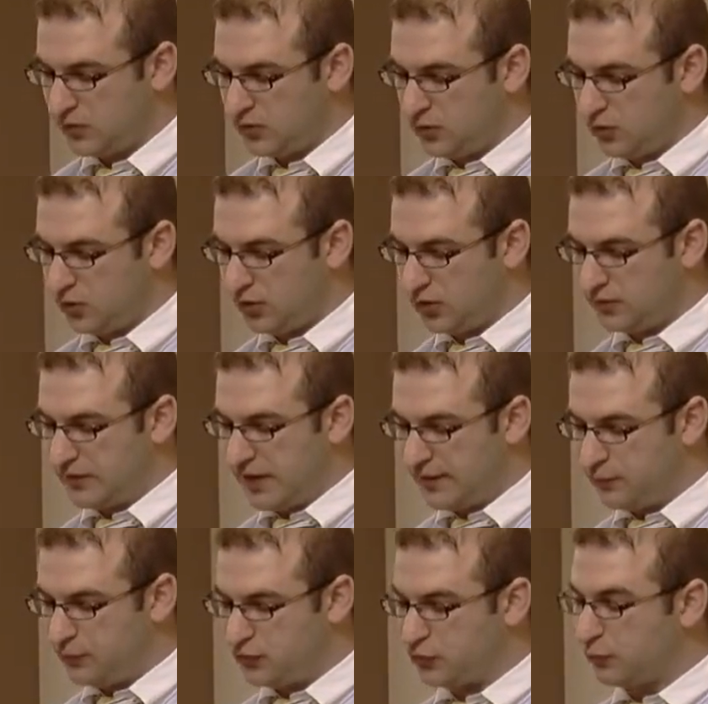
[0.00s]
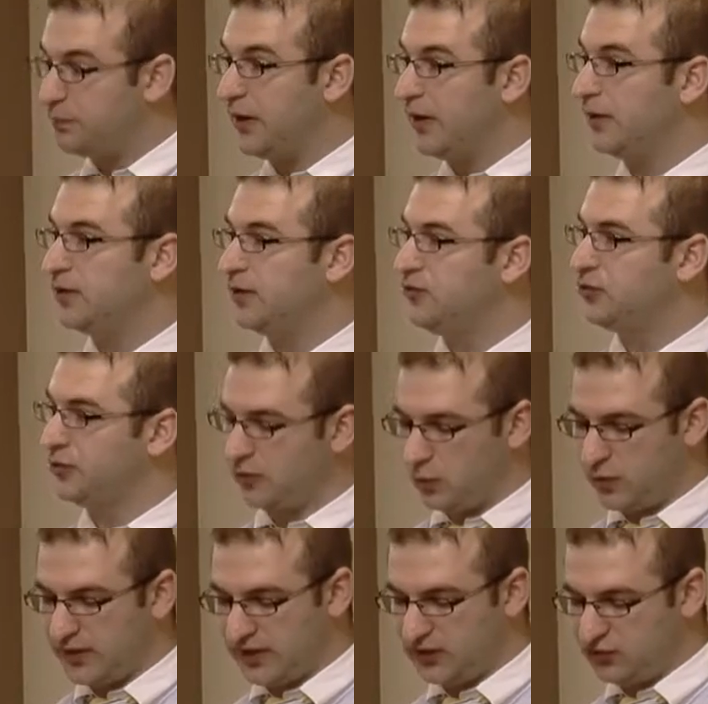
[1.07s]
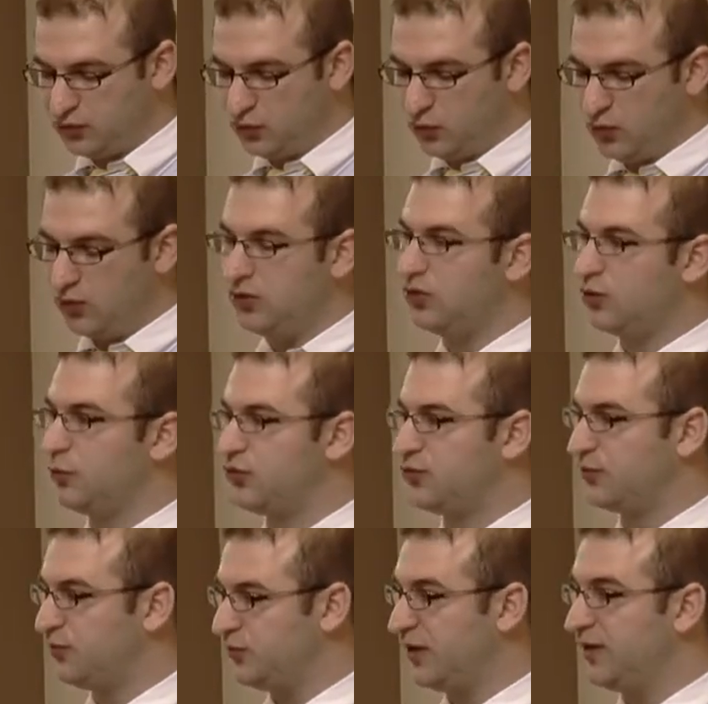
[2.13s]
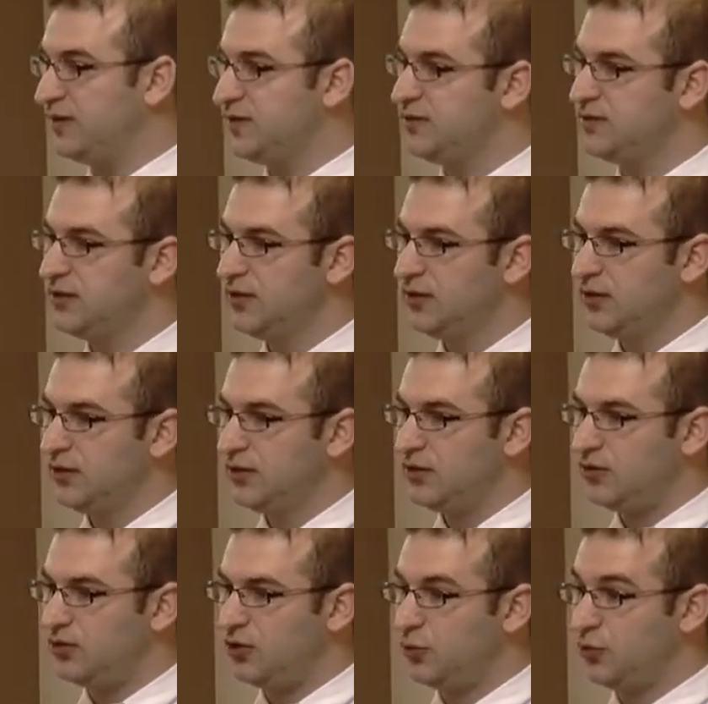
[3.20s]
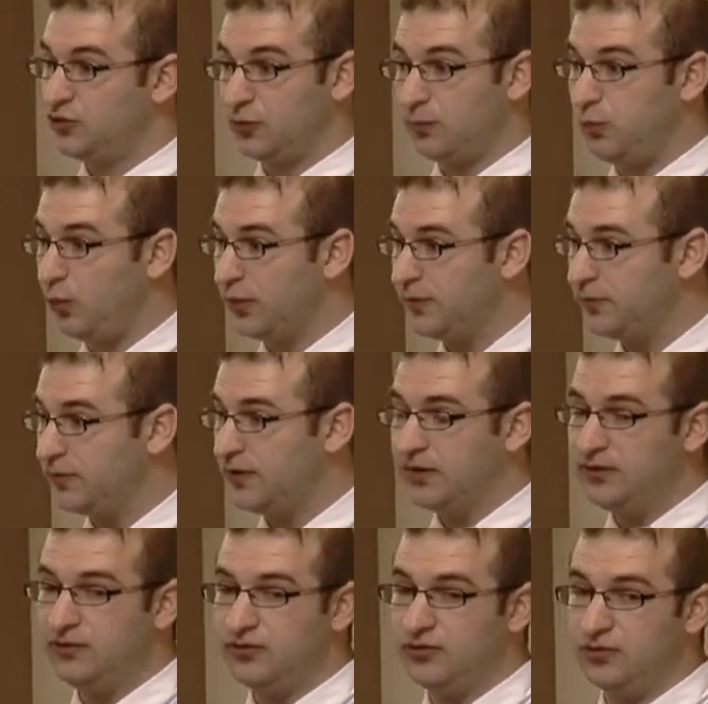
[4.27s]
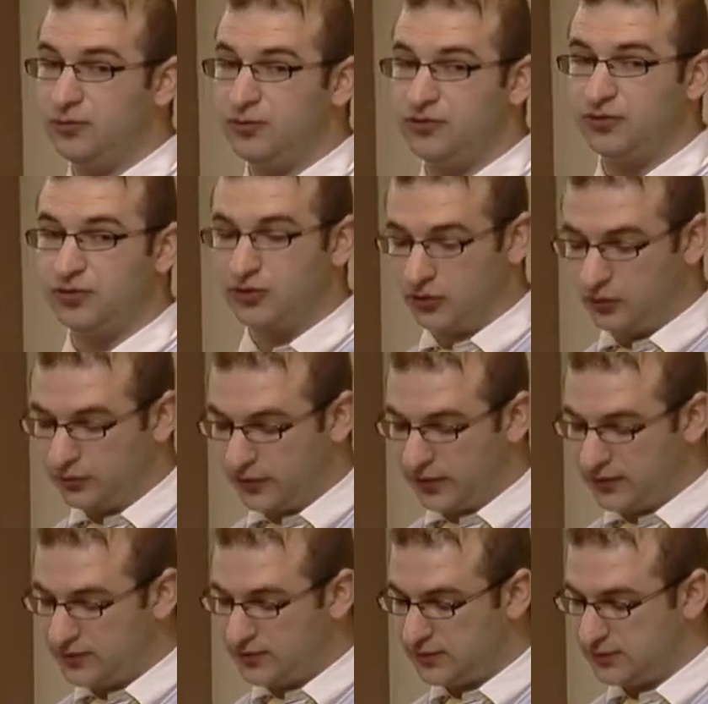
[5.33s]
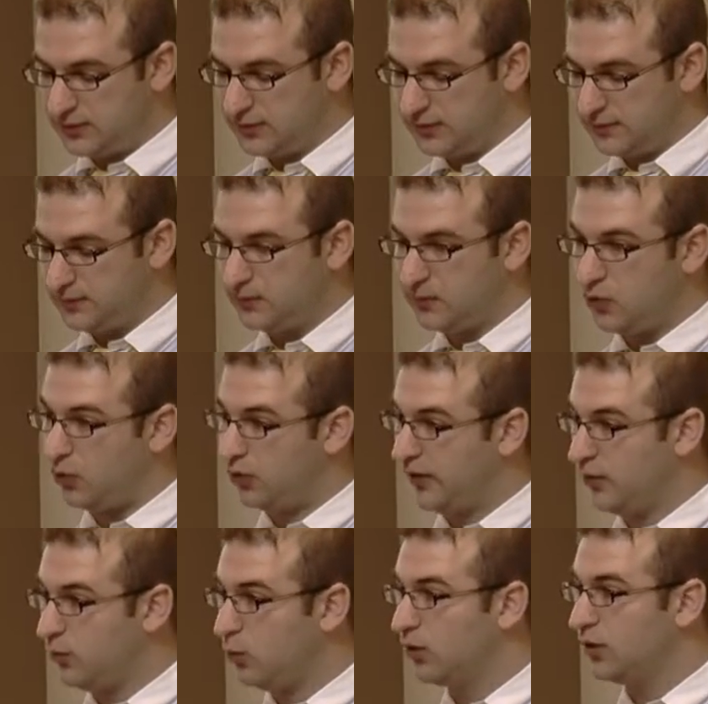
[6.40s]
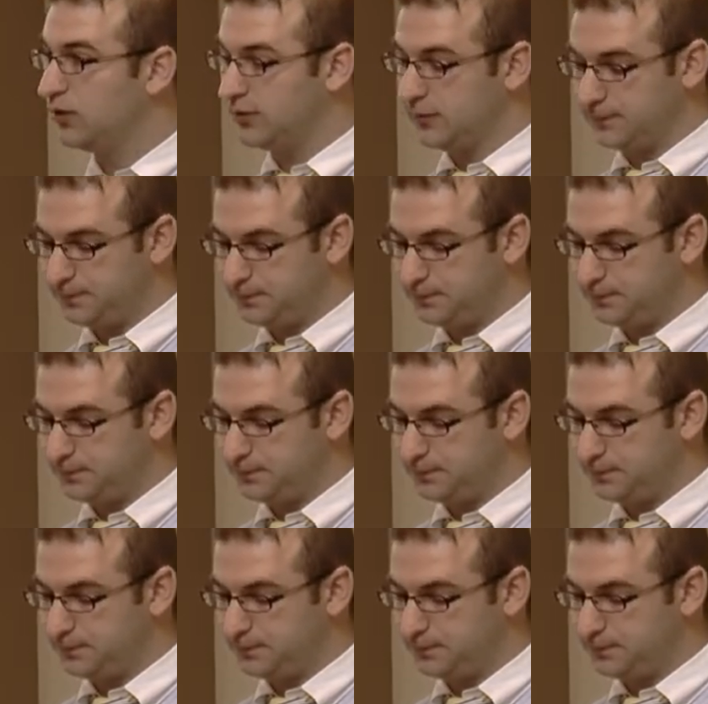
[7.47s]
or life with your parents or the one at school or with your friends or with your boyfriends or with your girlfriends or at work.